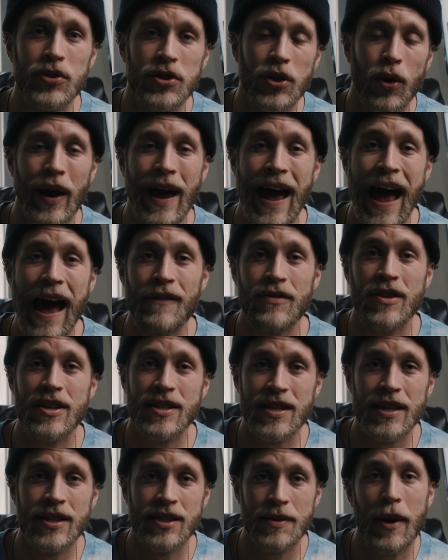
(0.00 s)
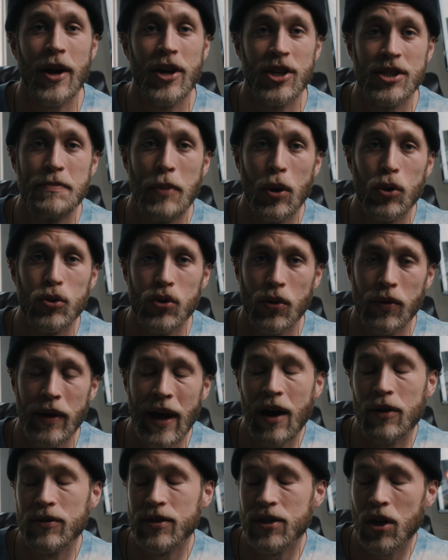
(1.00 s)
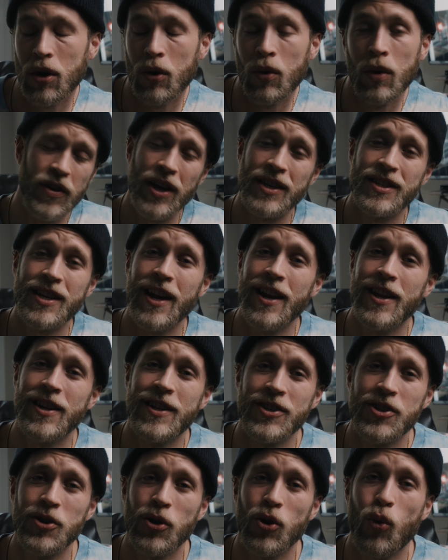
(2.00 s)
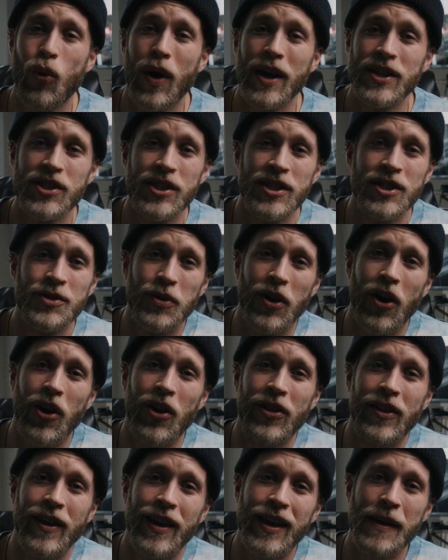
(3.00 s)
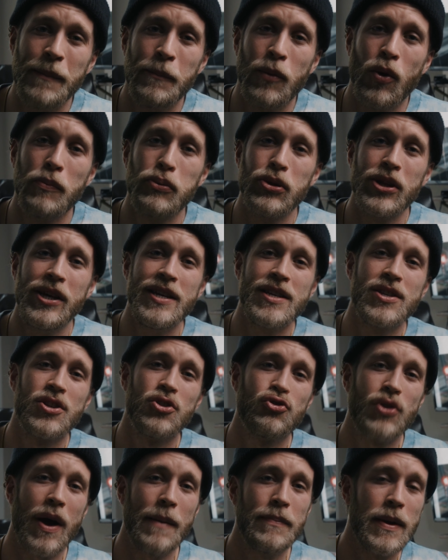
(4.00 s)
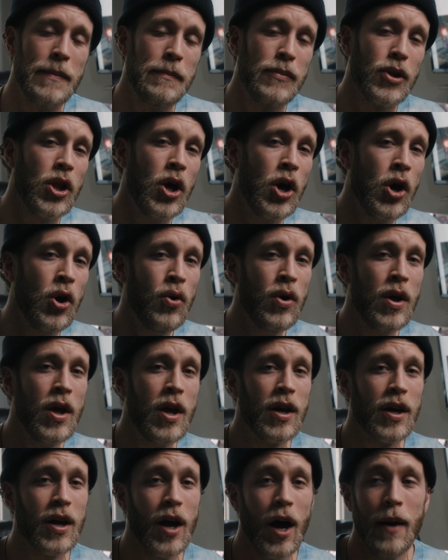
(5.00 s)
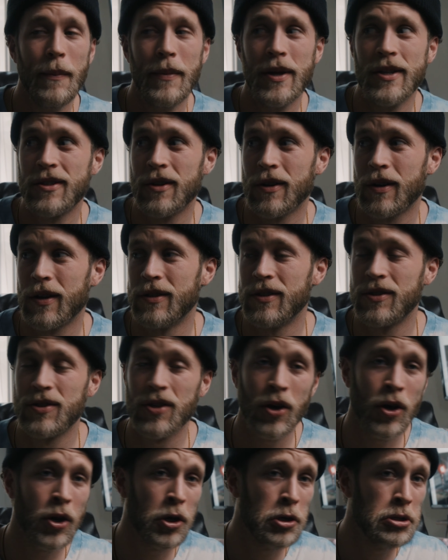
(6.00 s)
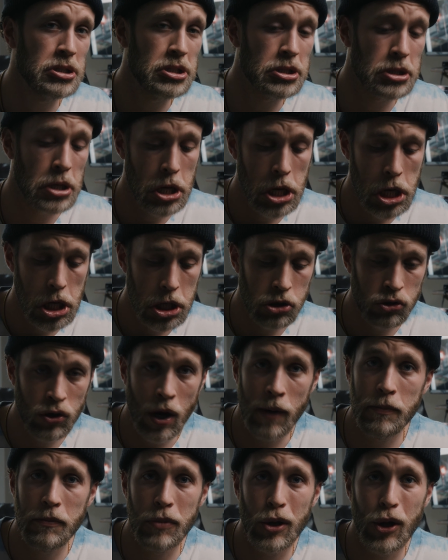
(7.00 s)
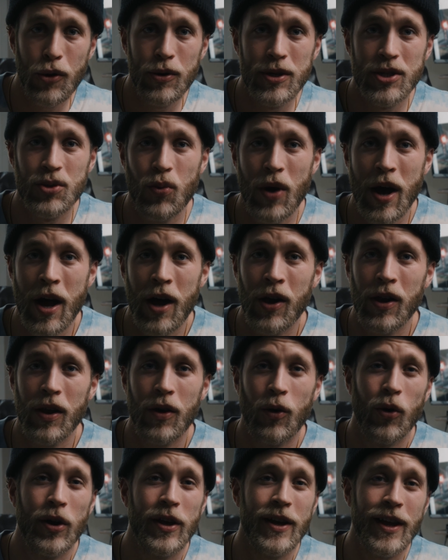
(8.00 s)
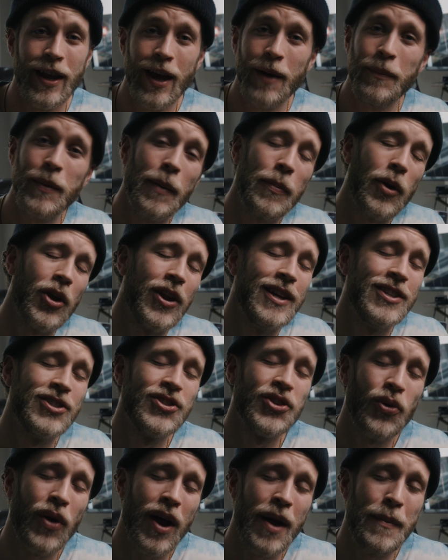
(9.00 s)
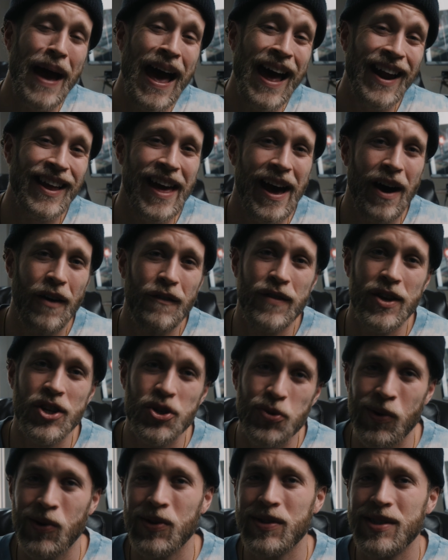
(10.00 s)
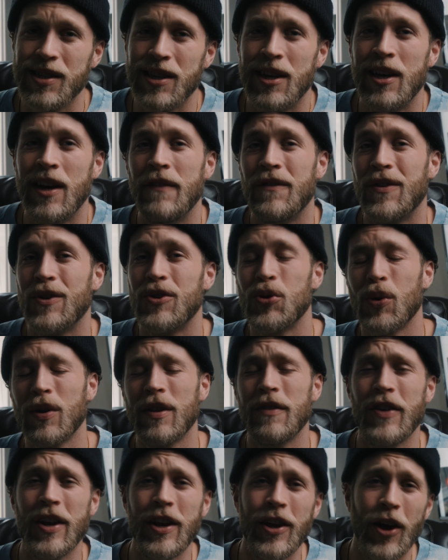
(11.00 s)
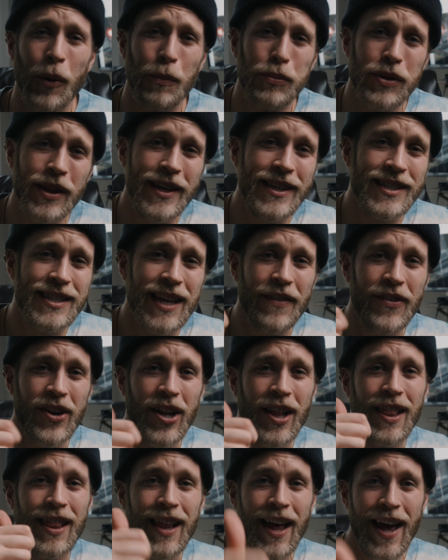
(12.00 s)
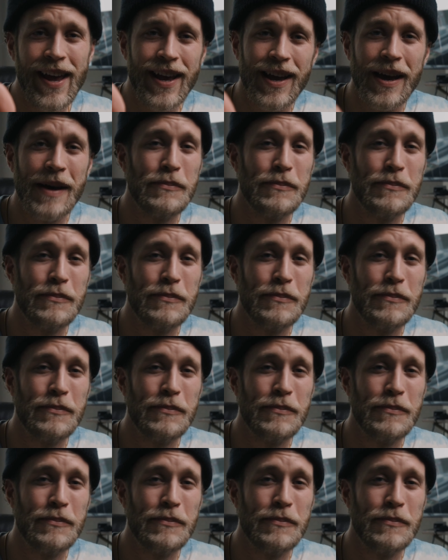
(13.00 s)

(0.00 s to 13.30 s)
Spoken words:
You know, I have these things at my disposal now. So if you guys got any additional questions regarding the gimbal, please drop them below. Comments or concerns, drop them below as well, or you can hit me up on Instagram at CalVisuals. If you enjoyed the video, please give it a like.